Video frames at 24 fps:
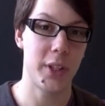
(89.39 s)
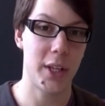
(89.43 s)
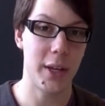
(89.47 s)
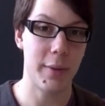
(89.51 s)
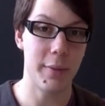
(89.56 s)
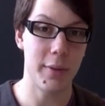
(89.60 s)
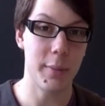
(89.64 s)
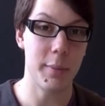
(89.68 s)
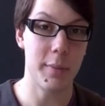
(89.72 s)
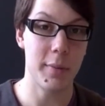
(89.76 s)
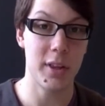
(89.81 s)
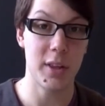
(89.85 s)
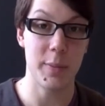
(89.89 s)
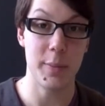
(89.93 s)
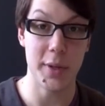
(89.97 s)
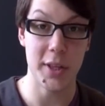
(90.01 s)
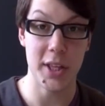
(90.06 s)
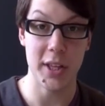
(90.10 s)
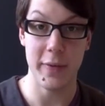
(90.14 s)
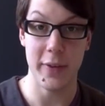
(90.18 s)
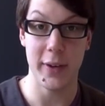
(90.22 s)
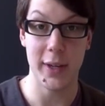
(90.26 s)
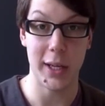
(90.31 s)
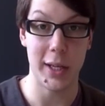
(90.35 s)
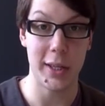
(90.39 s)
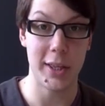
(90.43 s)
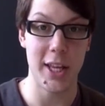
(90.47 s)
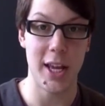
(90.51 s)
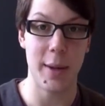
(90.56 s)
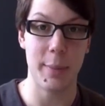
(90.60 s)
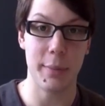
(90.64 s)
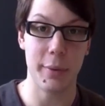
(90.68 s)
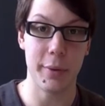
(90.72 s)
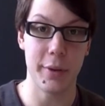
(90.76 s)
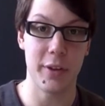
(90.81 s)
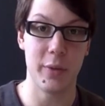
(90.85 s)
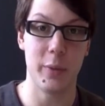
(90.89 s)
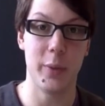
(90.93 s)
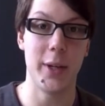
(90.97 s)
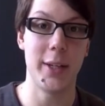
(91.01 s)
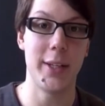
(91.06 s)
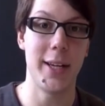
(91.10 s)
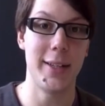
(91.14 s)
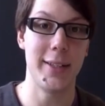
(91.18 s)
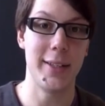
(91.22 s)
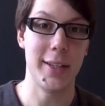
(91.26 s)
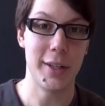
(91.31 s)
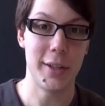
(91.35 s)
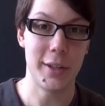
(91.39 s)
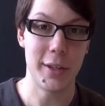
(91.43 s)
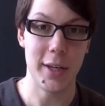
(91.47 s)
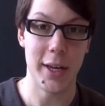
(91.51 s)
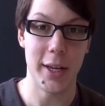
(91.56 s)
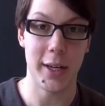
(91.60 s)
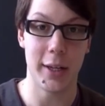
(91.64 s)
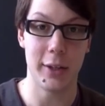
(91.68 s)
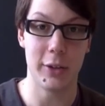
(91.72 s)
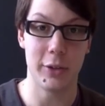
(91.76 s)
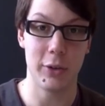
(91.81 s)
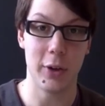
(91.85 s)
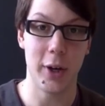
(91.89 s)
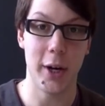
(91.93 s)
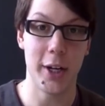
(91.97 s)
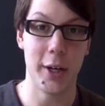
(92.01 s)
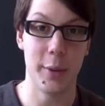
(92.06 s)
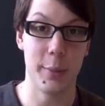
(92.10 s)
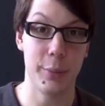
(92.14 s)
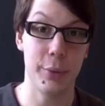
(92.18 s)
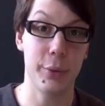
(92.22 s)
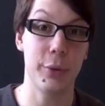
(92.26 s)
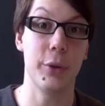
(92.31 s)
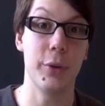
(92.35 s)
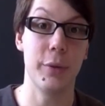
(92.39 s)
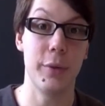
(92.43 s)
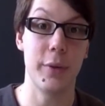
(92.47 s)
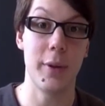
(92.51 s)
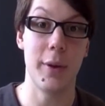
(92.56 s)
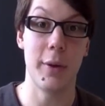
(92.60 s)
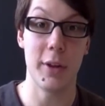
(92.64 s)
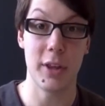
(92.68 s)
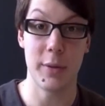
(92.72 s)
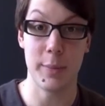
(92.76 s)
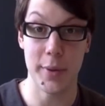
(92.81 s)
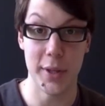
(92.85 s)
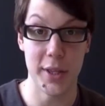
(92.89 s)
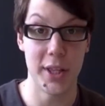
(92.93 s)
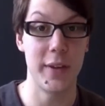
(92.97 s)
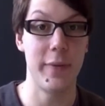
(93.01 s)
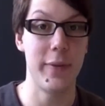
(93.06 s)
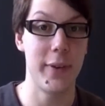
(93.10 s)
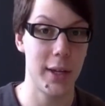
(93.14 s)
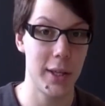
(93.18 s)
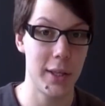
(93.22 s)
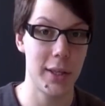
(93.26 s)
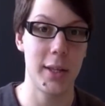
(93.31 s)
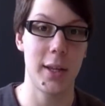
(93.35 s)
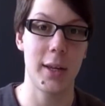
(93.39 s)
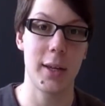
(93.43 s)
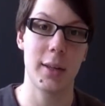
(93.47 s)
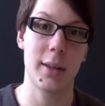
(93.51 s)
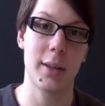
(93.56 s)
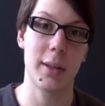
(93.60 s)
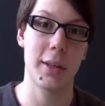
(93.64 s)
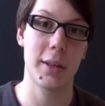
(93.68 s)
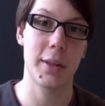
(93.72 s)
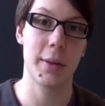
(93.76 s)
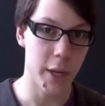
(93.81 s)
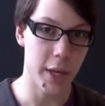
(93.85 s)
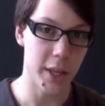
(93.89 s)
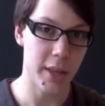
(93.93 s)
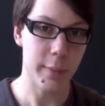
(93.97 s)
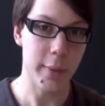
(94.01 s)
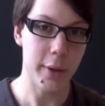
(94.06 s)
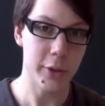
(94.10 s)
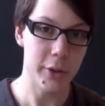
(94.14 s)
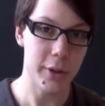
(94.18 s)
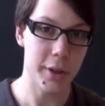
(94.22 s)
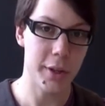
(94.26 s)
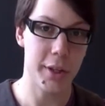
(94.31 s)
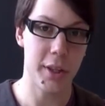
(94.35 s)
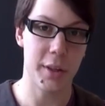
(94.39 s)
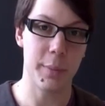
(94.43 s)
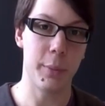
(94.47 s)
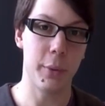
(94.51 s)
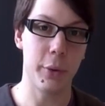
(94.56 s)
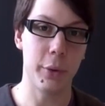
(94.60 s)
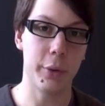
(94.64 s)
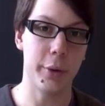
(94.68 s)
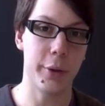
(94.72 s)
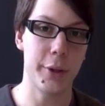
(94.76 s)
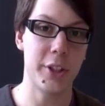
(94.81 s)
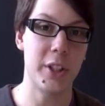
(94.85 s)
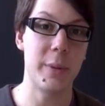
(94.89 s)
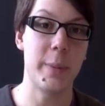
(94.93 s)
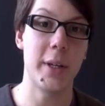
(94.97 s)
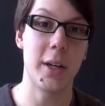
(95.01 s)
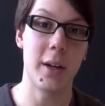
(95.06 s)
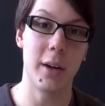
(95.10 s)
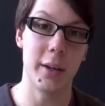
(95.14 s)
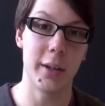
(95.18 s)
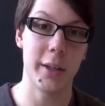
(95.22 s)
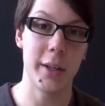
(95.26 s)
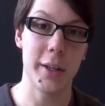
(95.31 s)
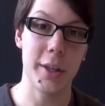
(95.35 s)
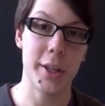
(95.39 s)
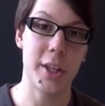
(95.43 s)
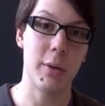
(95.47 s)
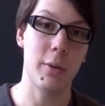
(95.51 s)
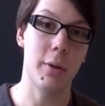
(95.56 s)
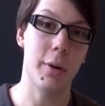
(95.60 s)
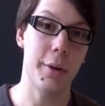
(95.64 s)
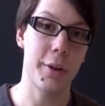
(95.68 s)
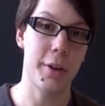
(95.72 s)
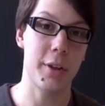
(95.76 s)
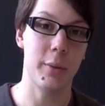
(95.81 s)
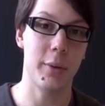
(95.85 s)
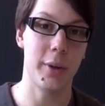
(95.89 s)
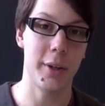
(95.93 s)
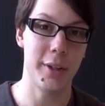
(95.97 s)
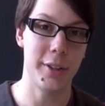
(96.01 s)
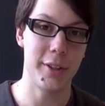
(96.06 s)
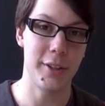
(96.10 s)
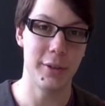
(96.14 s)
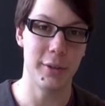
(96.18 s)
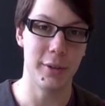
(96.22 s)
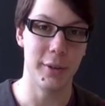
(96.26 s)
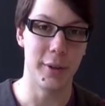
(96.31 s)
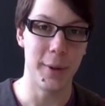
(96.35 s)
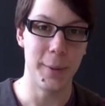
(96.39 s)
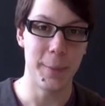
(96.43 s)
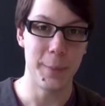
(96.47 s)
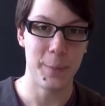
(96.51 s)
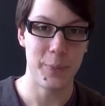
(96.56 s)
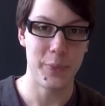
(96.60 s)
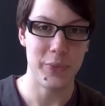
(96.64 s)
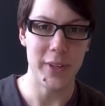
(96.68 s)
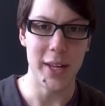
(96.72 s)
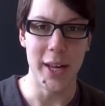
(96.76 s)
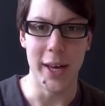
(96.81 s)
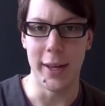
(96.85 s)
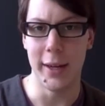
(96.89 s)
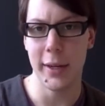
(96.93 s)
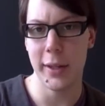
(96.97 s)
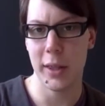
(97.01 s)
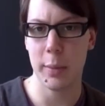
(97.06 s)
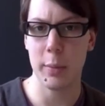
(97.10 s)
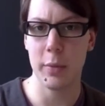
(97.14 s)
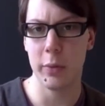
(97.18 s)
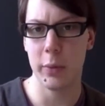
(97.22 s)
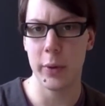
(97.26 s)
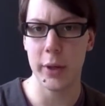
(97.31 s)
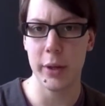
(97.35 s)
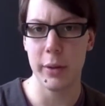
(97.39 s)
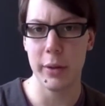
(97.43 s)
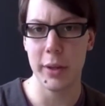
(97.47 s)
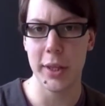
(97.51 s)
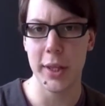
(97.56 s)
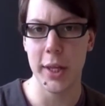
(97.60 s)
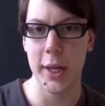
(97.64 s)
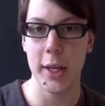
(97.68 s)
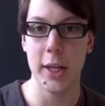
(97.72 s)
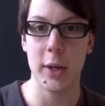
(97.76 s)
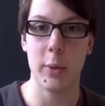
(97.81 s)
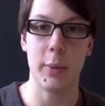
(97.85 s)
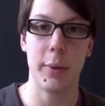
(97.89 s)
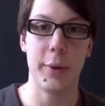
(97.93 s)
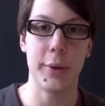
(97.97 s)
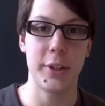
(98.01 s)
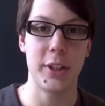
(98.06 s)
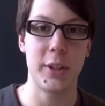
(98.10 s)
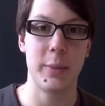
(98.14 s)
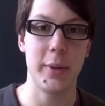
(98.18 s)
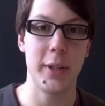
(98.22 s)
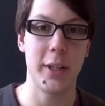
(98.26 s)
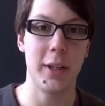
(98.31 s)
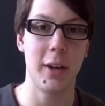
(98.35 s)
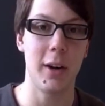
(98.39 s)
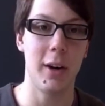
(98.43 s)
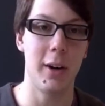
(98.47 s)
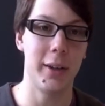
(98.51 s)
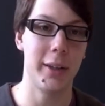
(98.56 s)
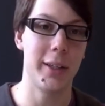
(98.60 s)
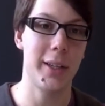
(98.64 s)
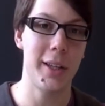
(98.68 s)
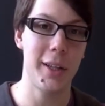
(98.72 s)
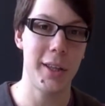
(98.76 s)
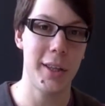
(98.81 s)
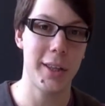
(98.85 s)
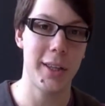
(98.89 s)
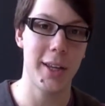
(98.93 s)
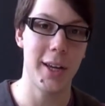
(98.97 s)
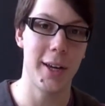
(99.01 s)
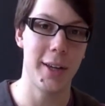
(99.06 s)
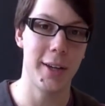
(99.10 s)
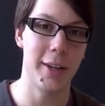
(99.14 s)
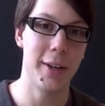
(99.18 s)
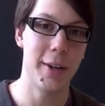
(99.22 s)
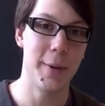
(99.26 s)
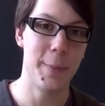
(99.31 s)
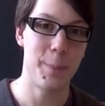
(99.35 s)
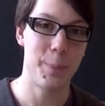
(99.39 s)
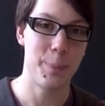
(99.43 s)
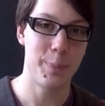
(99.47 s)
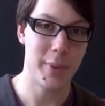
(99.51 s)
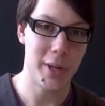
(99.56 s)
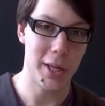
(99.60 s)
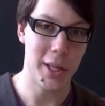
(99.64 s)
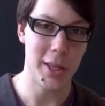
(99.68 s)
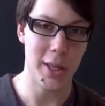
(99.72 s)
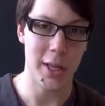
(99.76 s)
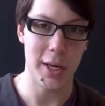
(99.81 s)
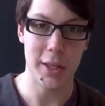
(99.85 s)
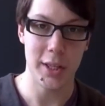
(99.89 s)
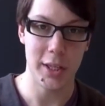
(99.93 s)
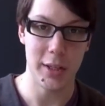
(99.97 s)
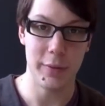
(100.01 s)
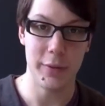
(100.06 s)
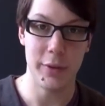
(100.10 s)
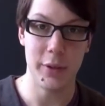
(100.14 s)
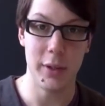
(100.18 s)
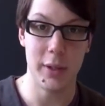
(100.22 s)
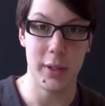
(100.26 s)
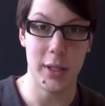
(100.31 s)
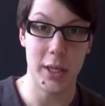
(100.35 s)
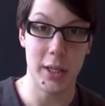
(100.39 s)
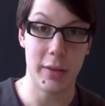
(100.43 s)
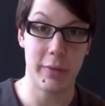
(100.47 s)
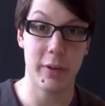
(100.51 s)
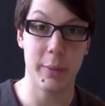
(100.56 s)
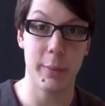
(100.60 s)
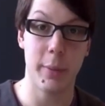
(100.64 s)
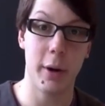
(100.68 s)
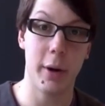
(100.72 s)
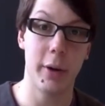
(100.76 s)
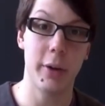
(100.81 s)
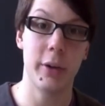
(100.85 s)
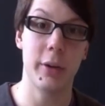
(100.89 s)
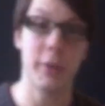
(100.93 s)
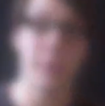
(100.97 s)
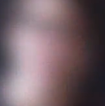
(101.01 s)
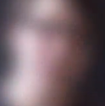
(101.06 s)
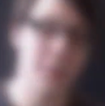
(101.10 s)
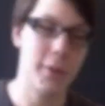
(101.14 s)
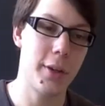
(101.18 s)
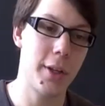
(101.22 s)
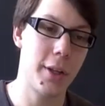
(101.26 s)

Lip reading: give them specific examples of what they did so they can try and improve those specific things. As much as it's important to be honest, you also want to edit some of what you say. You want to be honest, yet be sensitive to the needs of your partners.